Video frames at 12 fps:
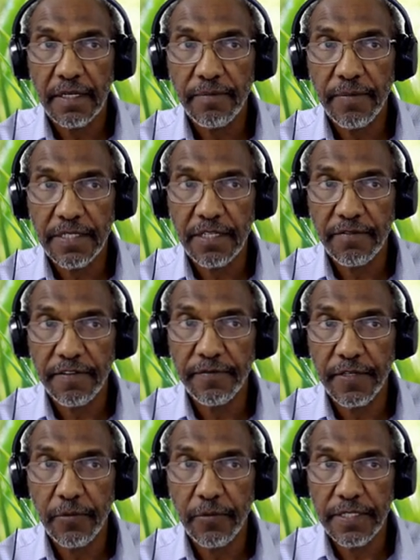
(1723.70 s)
Percent
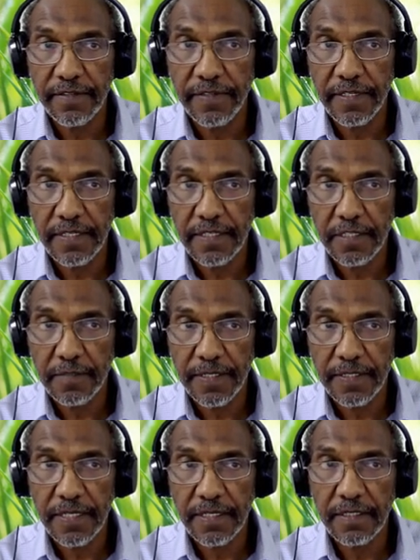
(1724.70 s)
favorable is
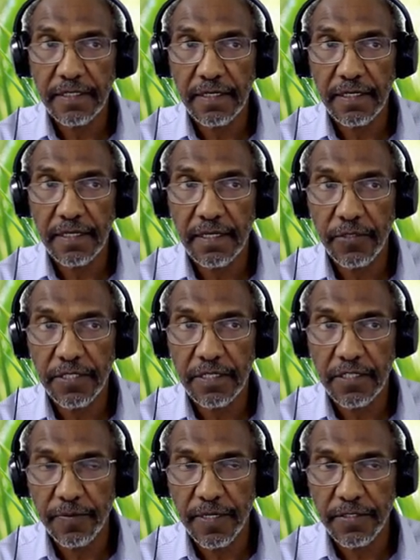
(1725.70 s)
76% uh, with a
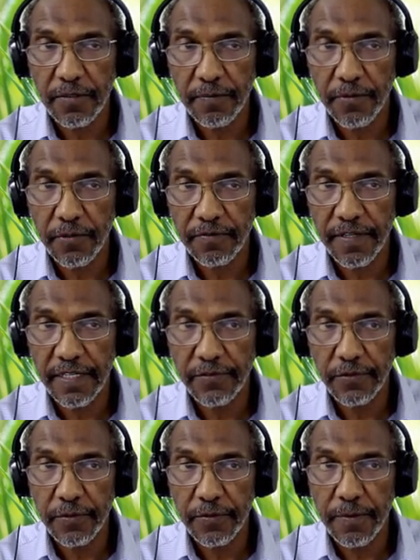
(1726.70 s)
dispersion of
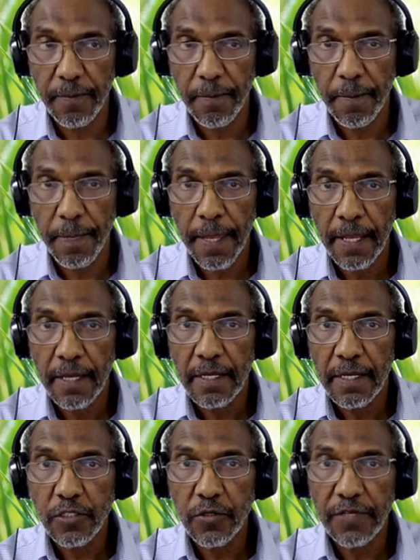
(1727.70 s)
0.52.
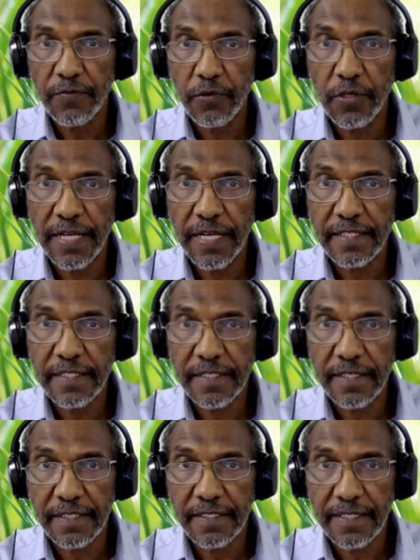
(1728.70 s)
So if we look at
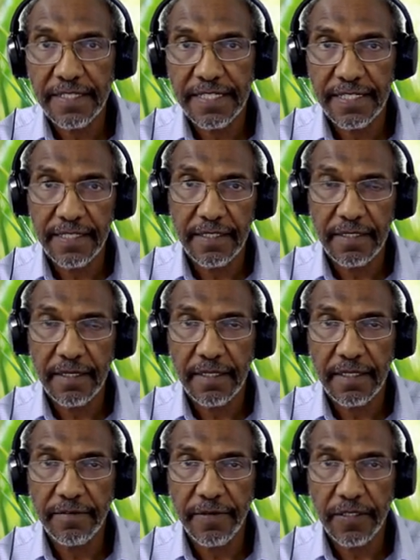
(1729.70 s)
instructor C
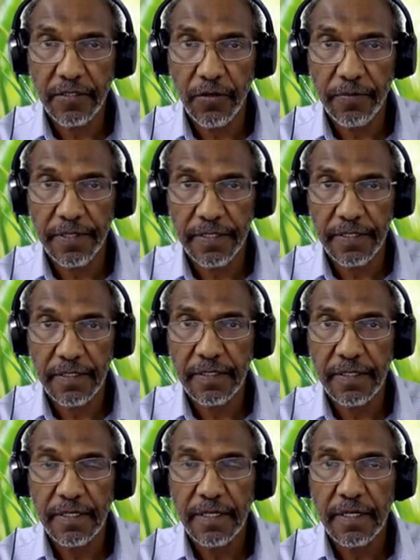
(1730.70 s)
at the very top there,
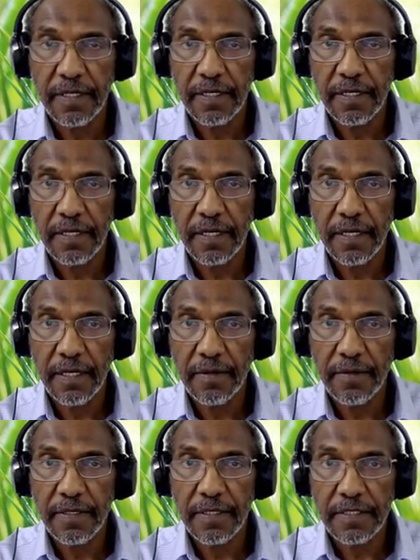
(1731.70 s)

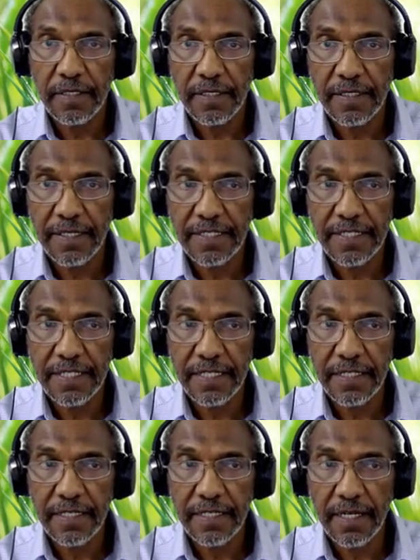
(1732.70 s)
uh, instructor
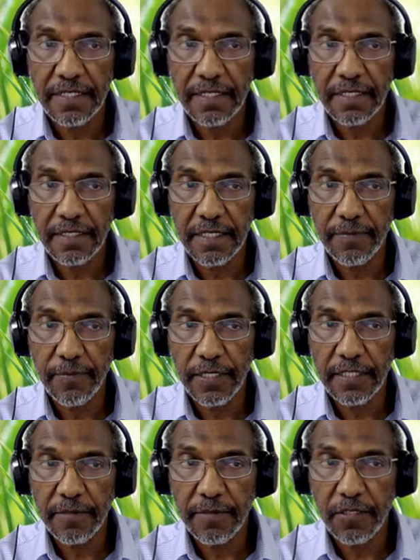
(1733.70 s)
C has an
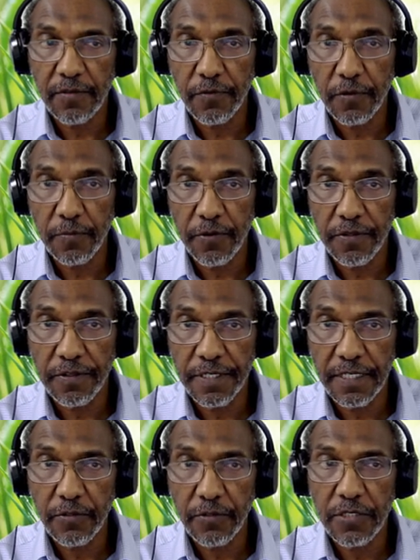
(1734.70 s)
interpolated median of
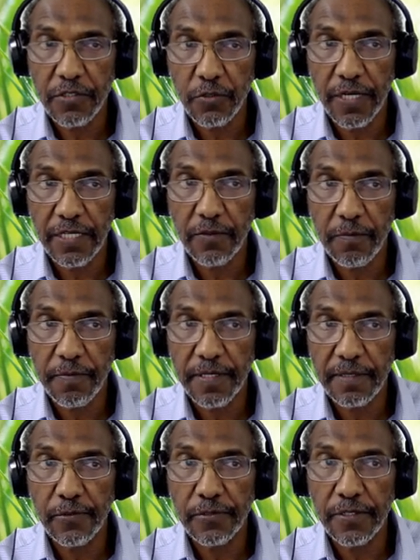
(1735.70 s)
4.3, which is quite
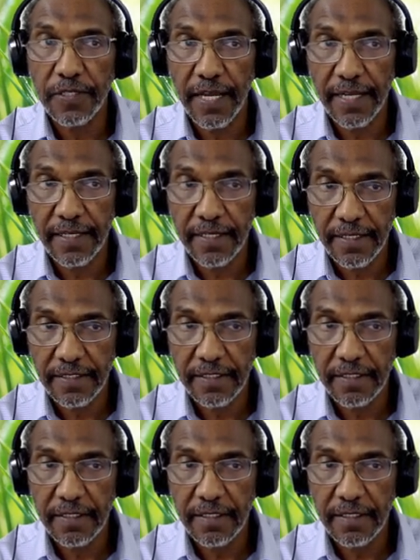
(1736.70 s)
comparable to the aggregate.